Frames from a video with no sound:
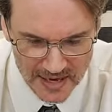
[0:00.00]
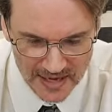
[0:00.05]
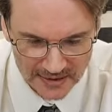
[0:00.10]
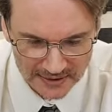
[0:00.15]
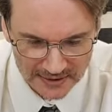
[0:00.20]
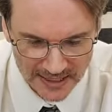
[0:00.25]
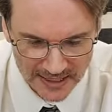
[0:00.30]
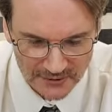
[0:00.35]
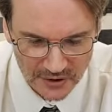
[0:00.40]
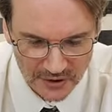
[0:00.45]

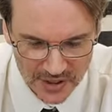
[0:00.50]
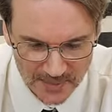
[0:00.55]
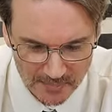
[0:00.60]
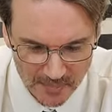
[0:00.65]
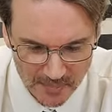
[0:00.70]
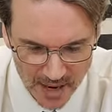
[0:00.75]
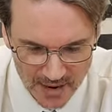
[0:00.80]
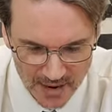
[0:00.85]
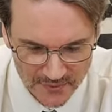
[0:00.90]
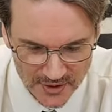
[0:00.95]
Let the
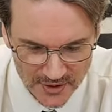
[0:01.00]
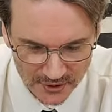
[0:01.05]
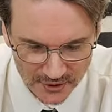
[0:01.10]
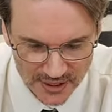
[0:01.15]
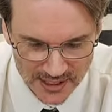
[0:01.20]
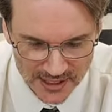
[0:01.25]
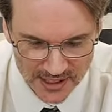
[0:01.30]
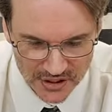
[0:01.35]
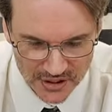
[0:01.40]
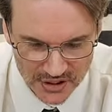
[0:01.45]
above
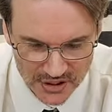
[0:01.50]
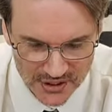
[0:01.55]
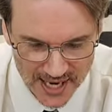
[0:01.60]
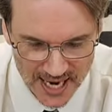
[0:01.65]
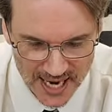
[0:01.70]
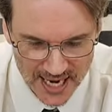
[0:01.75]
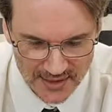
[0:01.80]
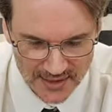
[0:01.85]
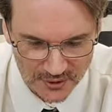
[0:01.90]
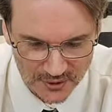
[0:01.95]
ingredients
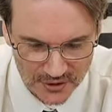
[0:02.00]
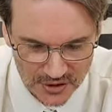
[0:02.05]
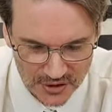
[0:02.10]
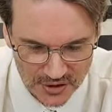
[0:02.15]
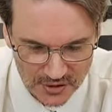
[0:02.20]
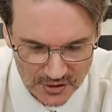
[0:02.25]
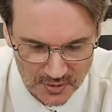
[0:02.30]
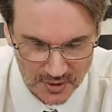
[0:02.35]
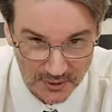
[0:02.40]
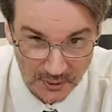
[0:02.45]
stand for
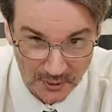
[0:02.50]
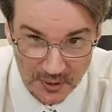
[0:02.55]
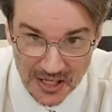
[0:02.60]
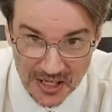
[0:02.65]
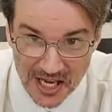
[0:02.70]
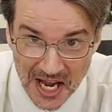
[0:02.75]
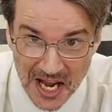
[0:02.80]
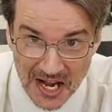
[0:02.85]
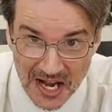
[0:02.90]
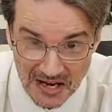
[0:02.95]
2 or
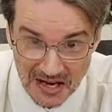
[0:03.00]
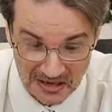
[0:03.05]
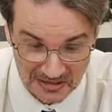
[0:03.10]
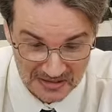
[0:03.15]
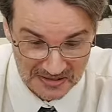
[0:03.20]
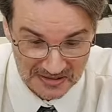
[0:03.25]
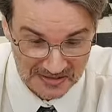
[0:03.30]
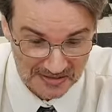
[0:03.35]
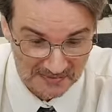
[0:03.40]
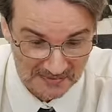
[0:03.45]
3
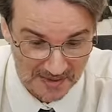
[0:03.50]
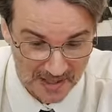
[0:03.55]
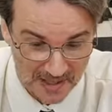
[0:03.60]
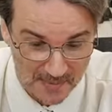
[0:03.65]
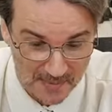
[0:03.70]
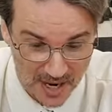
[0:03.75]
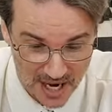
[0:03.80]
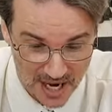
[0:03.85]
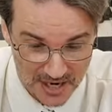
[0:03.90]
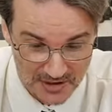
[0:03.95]
days in a
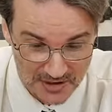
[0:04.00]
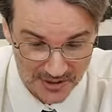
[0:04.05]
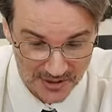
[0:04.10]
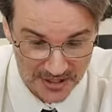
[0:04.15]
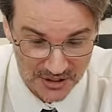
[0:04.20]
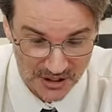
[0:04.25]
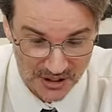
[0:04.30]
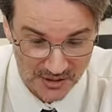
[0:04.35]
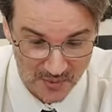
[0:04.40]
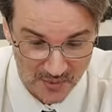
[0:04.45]
bottle,
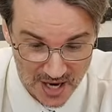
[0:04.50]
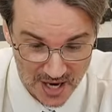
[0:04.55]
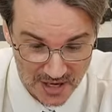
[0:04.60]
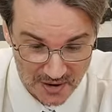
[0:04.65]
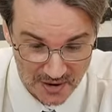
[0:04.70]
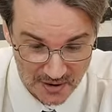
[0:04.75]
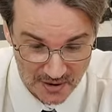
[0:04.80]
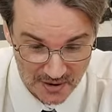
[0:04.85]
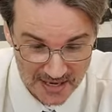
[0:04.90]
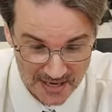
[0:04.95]
then
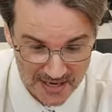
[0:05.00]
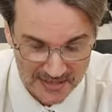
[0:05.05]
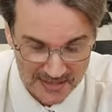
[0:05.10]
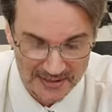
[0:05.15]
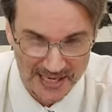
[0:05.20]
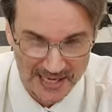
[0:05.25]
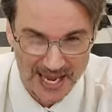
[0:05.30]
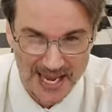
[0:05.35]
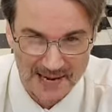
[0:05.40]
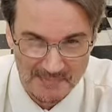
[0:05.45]
swallow
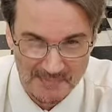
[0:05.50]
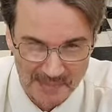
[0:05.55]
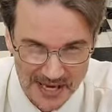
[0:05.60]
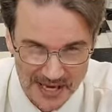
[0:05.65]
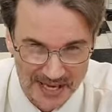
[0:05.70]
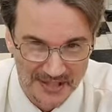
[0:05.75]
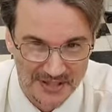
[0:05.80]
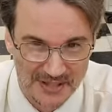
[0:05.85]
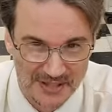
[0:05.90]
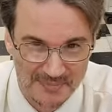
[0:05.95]
10
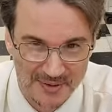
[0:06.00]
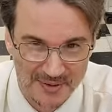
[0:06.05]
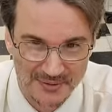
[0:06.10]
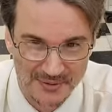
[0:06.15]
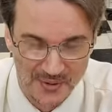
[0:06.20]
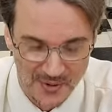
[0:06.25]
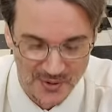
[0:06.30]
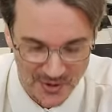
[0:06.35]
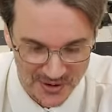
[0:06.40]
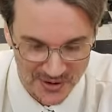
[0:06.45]
minutes
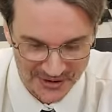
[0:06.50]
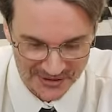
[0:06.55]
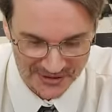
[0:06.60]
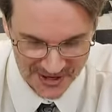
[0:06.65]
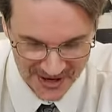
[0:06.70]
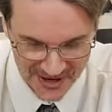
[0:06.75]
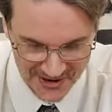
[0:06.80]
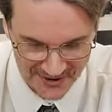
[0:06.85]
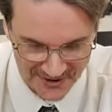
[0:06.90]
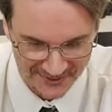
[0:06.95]
before
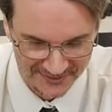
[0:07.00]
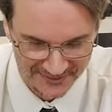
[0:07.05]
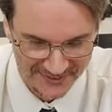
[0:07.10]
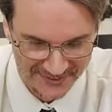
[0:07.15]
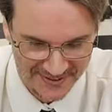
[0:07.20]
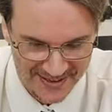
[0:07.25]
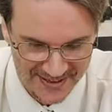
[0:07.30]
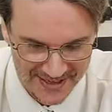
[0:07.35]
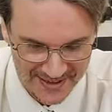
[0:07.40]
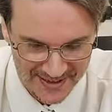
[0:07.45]
dinner
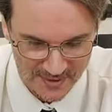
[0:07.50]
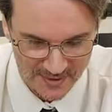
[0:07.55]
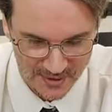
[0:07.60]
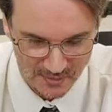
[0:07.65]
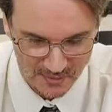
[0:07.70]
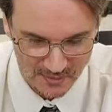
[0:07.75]
with